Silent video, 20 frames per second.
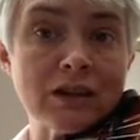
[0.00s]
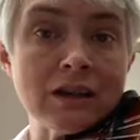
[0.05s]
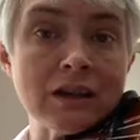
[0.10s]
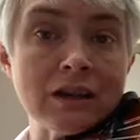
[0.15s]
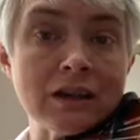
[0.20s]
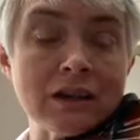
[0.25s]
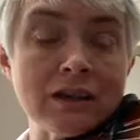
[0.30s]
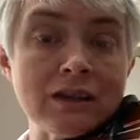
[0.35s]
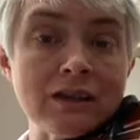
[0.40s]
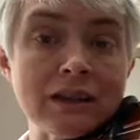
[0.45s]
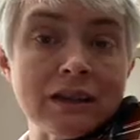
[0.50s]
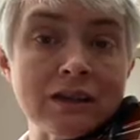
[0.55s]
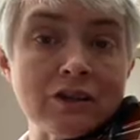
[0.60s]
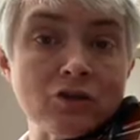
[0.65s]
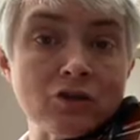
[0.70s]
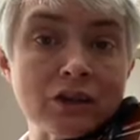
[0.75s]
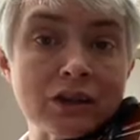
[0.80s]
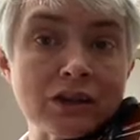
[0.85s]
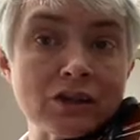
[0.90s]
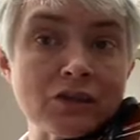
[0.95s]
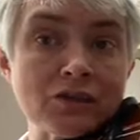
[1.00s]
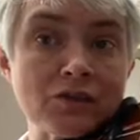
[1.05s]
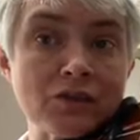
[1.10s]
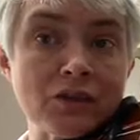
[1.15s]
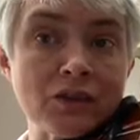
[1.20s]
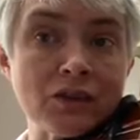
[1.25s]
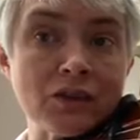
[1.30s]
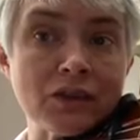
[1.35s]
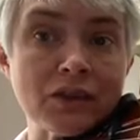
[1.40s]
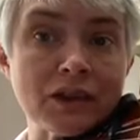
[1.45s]
and then
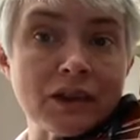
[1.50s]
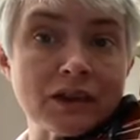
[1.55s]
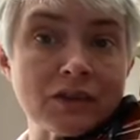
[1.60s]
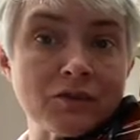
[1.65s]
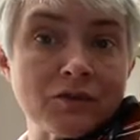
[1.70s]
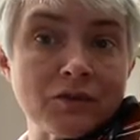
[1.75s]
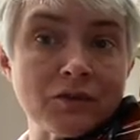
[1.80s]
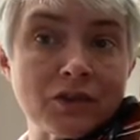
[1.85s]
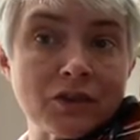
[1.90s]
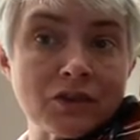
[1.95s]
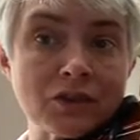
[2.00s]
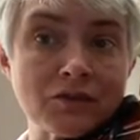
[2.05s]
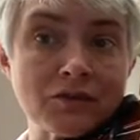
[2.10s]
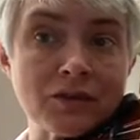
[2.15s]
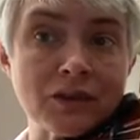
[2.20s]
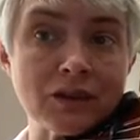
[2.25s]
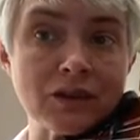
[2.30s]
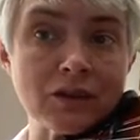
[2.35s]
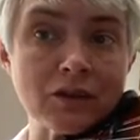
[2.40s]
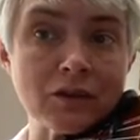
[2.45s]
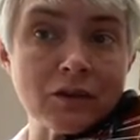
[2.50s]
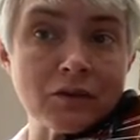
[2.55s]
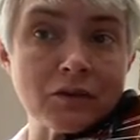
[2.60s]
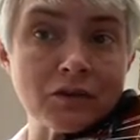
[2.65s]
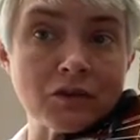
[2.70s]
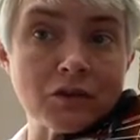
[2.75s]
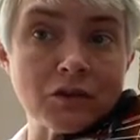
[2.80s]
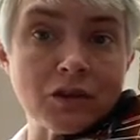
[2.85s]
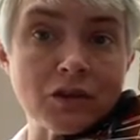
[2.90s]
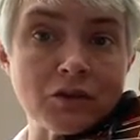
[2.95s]
transfer that first finger over
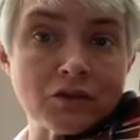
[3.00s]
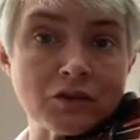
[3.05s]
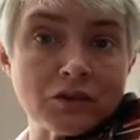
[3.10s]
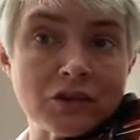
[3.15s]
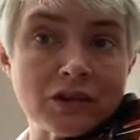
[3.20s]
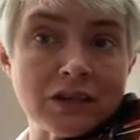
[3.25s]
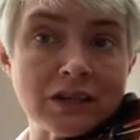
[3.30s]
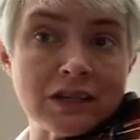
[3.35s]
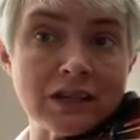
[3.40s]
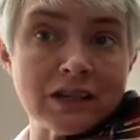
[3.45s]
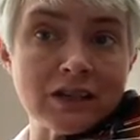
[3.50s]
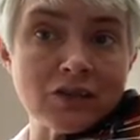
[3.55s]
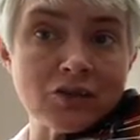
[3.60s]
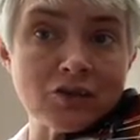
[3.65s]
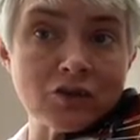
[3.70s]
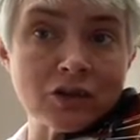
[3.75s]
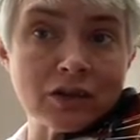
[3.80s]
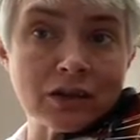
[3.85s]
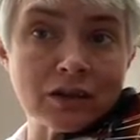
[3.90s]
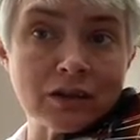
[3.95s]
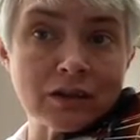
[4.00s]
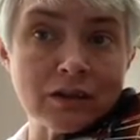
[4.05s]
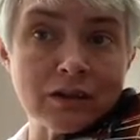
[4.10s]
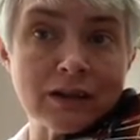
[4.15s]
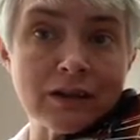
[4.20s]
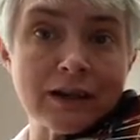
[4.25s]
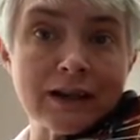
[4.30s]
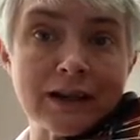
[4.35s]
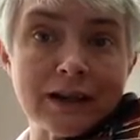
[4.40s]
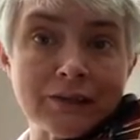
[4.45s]
onto the D string
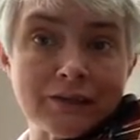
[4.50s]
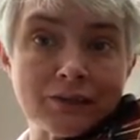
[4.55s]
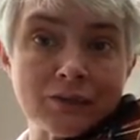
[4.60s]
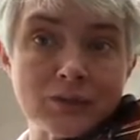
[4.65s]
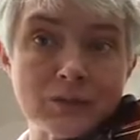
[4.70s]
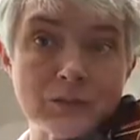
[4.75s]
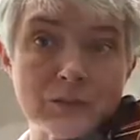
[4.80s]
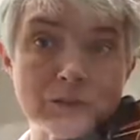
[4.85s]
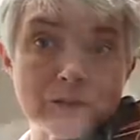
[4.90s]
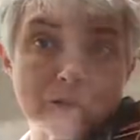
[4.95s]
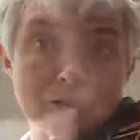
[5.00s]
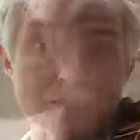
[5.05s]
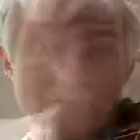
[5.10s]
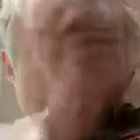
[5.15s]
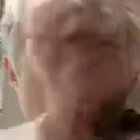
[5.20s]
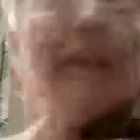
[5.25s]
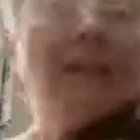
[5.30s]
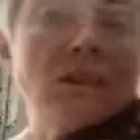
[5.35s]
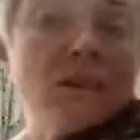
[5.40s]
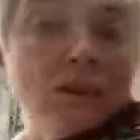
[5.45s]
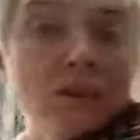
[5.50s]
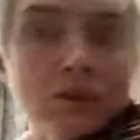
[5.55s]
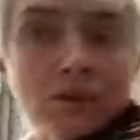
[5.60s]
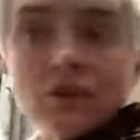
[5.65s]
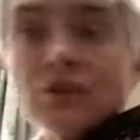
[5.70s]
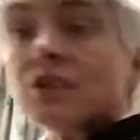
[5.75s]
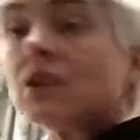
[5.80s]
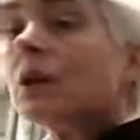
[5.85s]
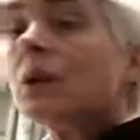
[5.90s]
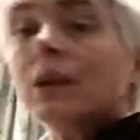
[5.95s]
afterwards.
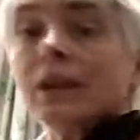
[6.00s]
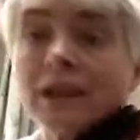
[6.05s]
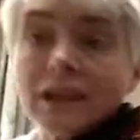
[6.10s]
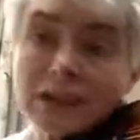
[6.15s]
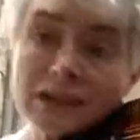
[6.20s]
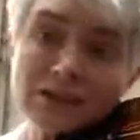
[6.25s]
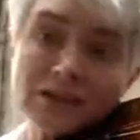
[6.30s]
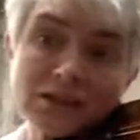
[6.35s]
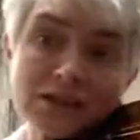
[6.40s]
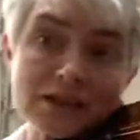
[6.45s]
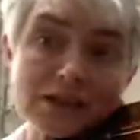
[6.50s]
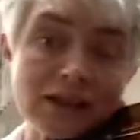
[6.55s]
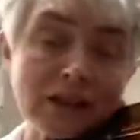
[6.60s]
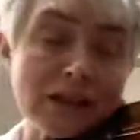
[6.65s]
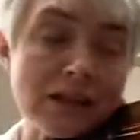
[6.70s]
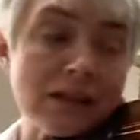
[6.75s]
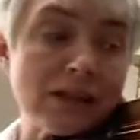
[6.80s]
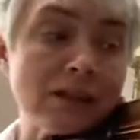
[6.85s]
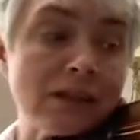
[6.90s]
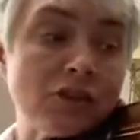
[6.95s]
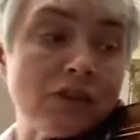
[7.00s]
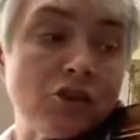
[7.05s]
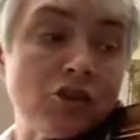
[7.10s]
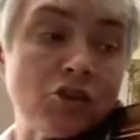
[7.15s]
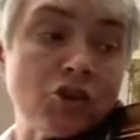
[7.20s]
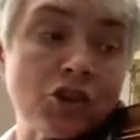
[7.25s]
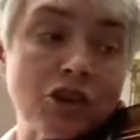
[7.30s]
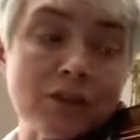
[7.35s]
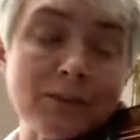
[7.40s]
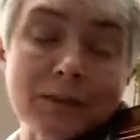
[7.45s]
So here's the
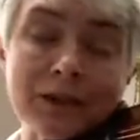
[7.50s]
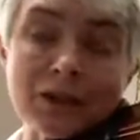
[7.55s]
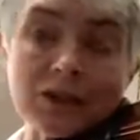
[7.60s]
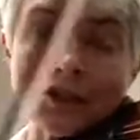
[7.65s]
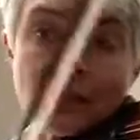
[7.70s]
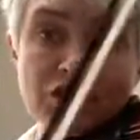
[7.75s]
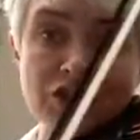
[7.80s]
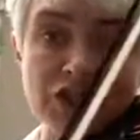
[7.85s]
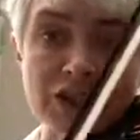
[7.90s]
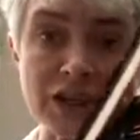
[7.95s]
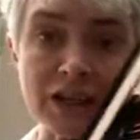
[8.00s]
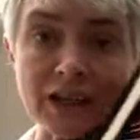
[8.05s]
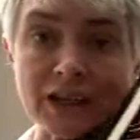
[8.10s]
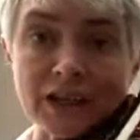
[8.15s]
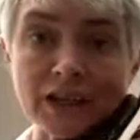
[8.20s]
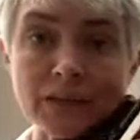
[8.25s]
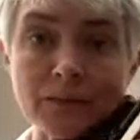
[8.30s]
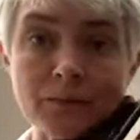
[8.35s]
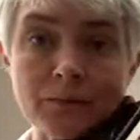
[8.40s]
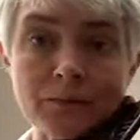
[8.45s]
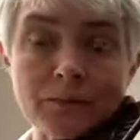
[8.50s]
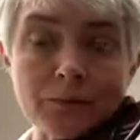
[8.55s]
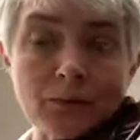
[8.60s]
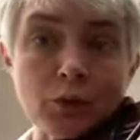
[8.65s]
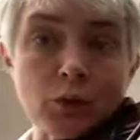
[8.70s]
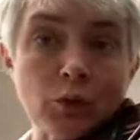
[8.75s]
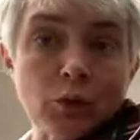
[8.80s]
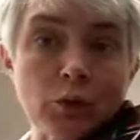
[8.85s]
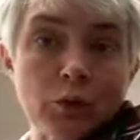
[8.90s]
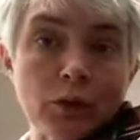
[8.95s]
G major scale
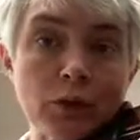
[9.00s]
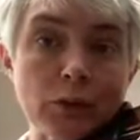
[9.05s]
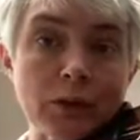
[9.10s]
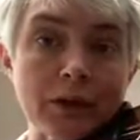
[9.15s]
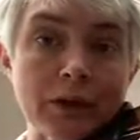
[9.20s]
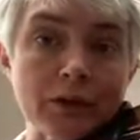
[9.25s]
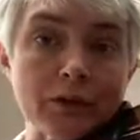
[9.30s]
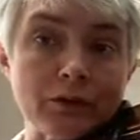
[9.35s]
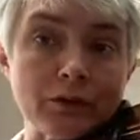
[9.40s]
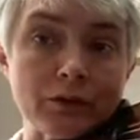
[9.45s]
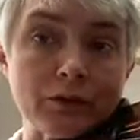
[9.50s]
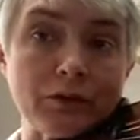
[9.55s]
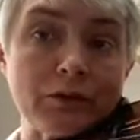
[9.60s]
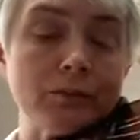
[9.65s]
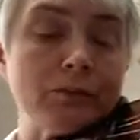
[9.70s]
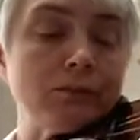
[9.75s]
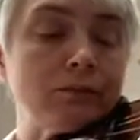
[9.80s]
all the way through.